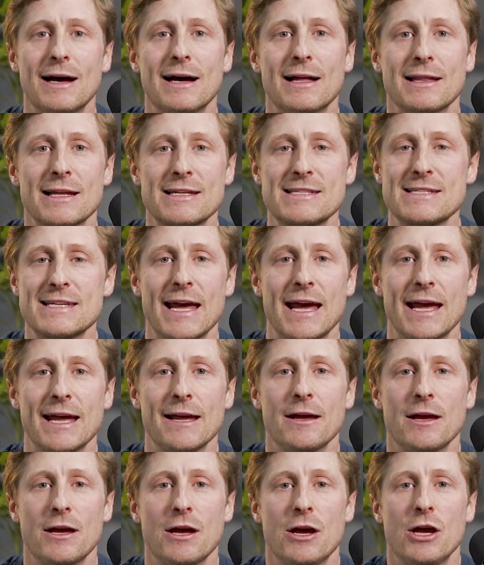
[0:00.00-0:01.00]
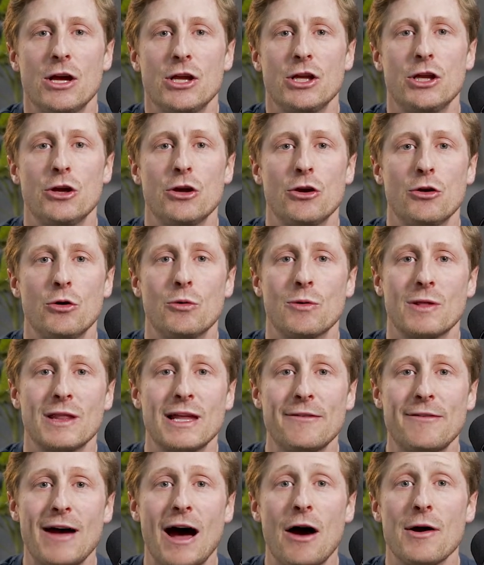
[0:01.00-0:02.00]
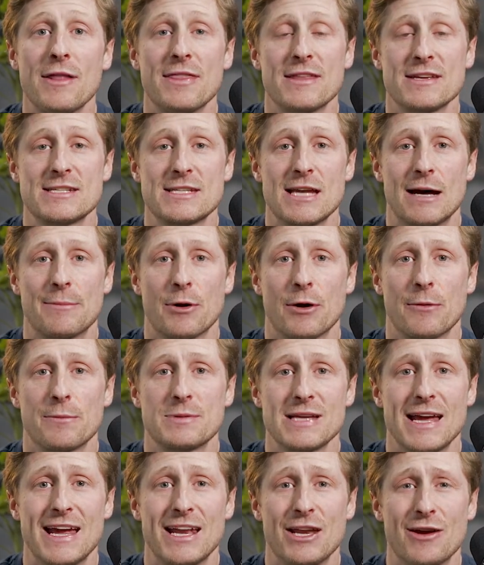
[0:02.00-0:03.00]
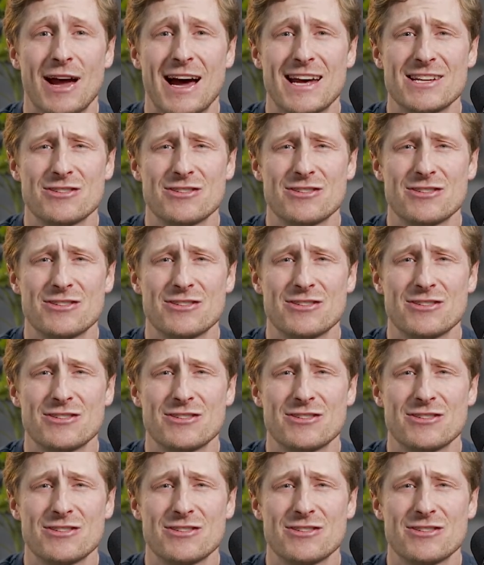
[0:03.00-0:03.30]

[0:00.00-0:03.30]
let's say you live out in the suburbs and you ask